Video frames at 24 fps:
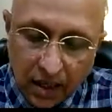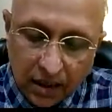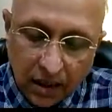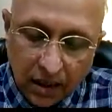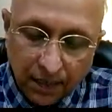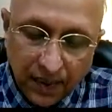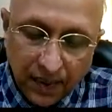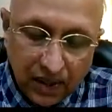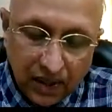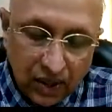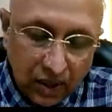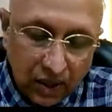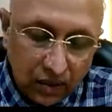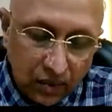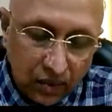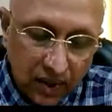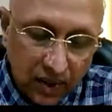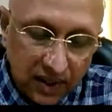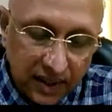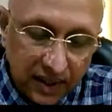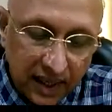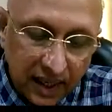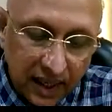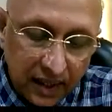The patient
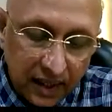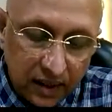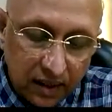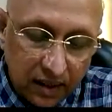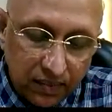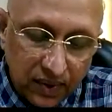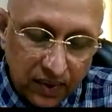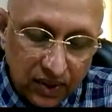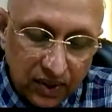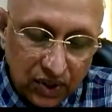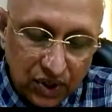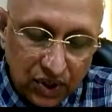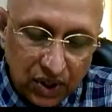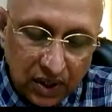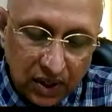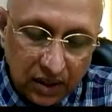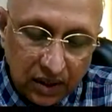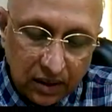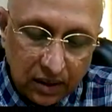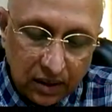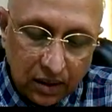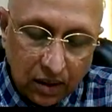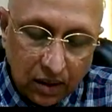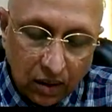will tell the
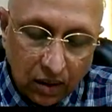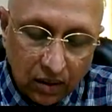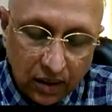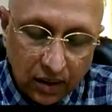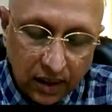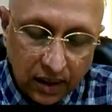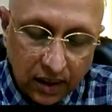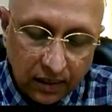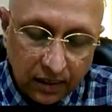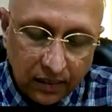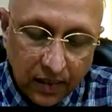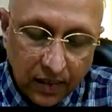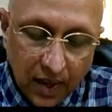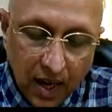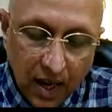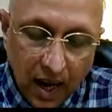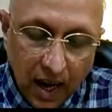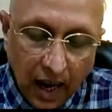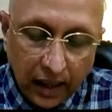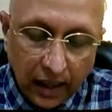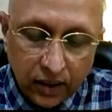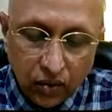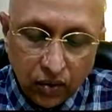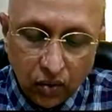physician, doctor,
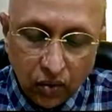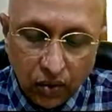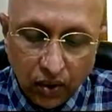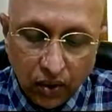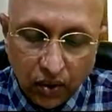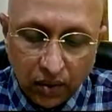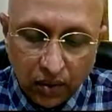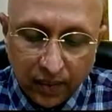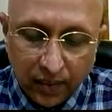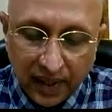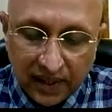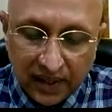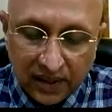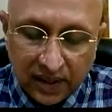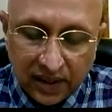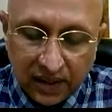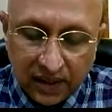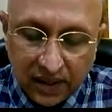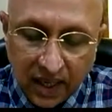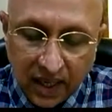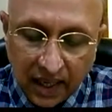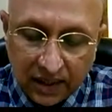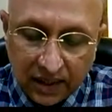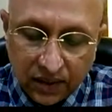I took your
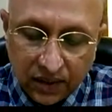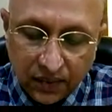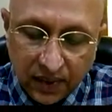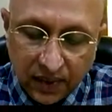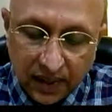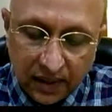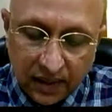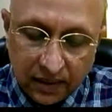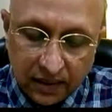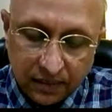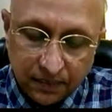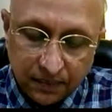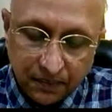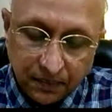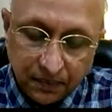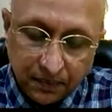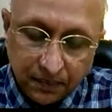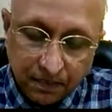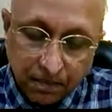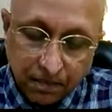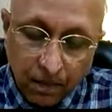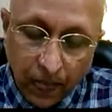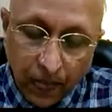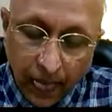medicines last week.
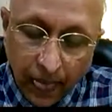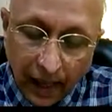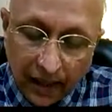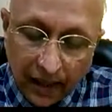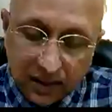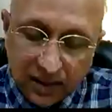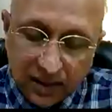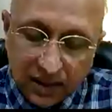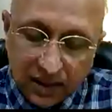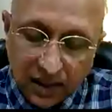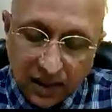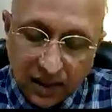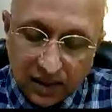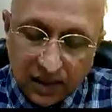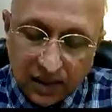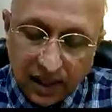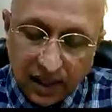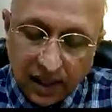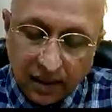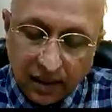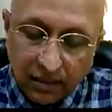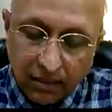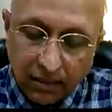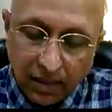And since
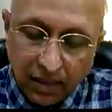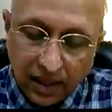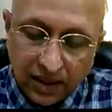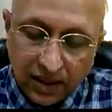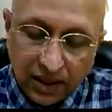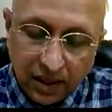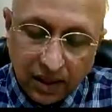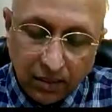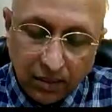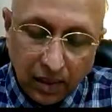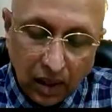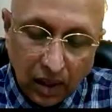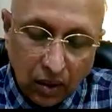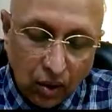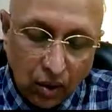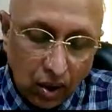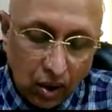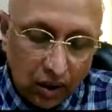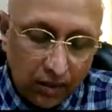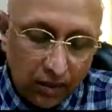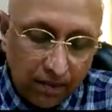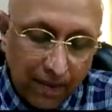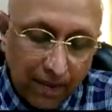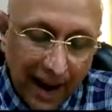then, my stomach
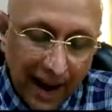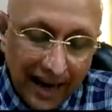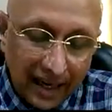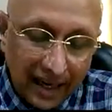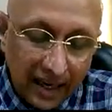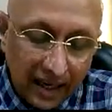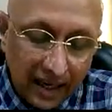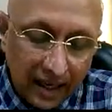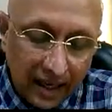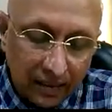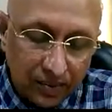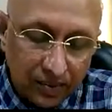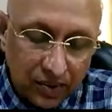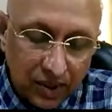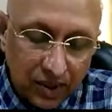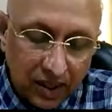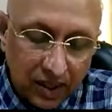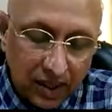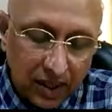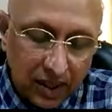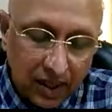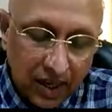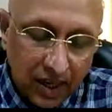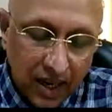got badly
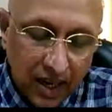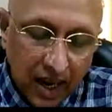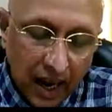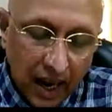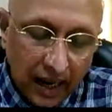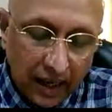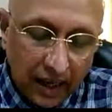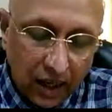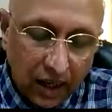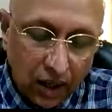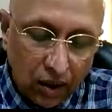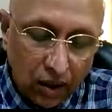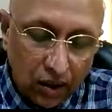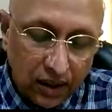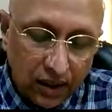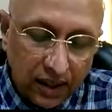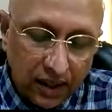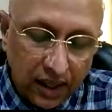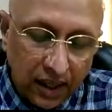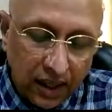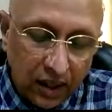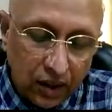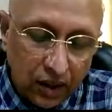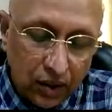upset. I cannot
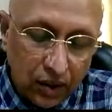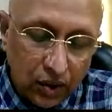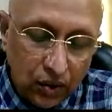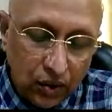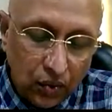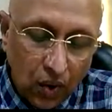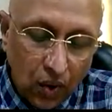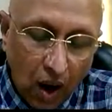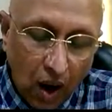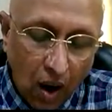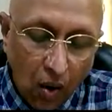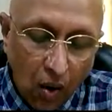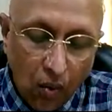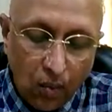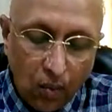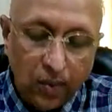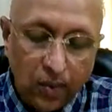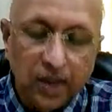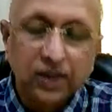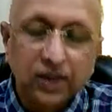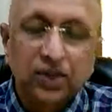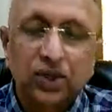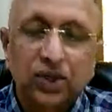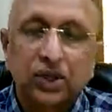tell you how
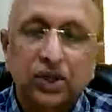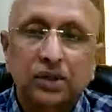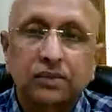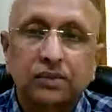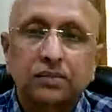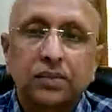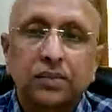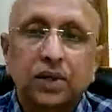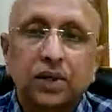much.